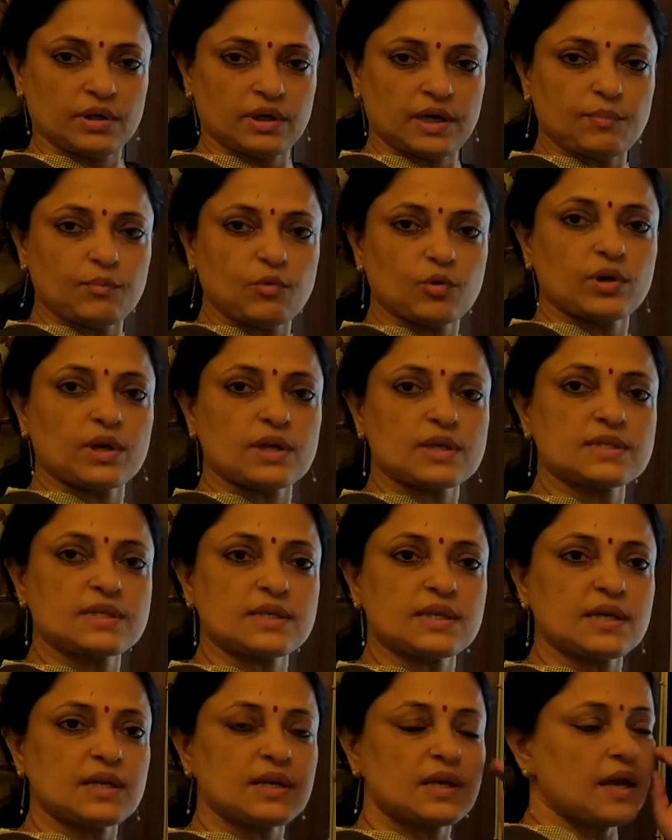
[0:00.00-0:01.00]

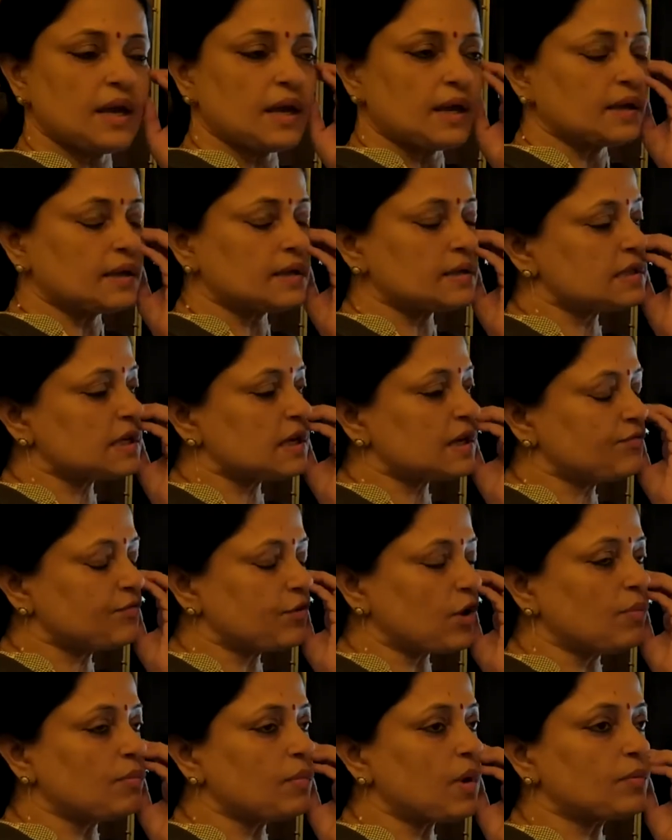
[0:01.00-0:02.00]
Democracy is a
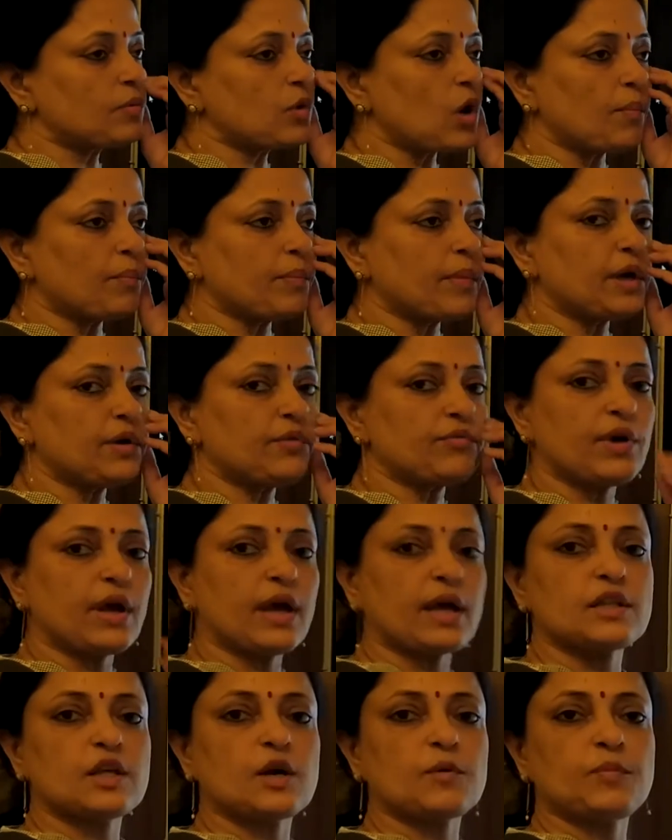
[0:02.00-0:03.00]
form of government
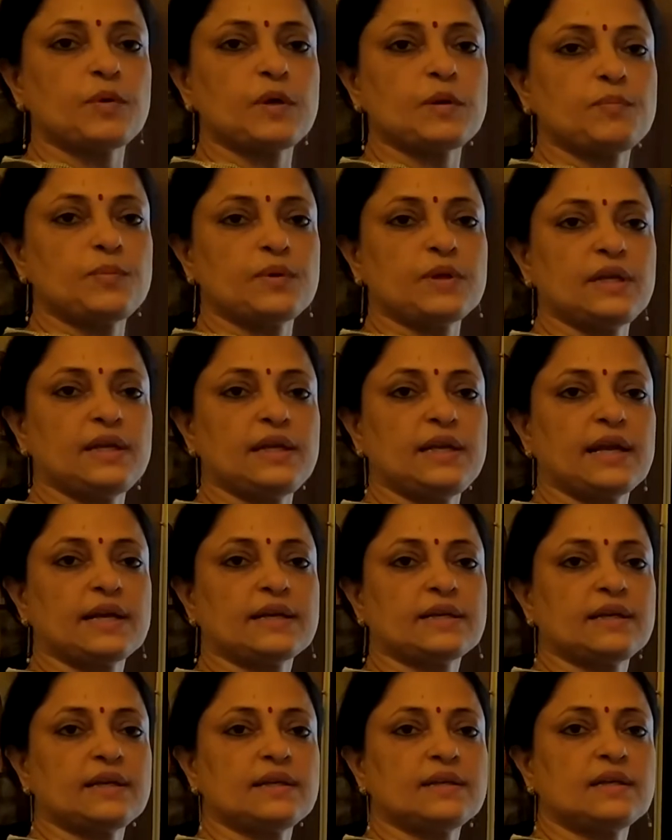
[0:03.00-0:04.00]
where the people
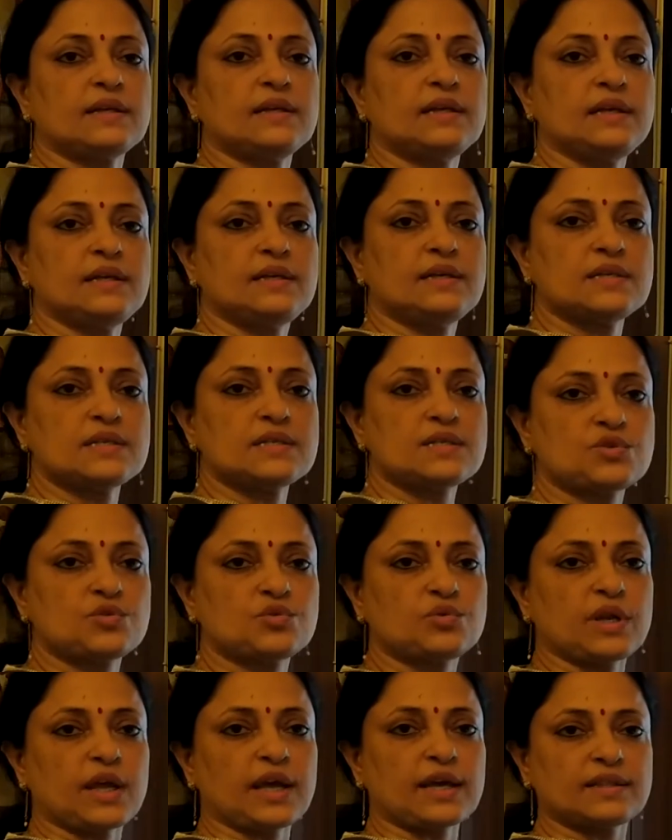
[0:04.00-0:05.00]
elected the leaders
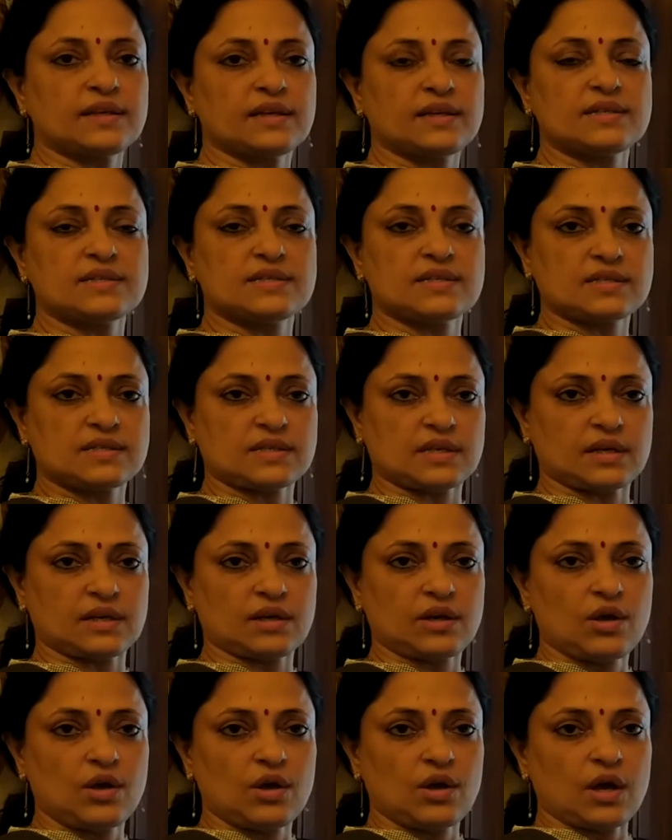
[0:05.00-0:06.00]
to take the decision.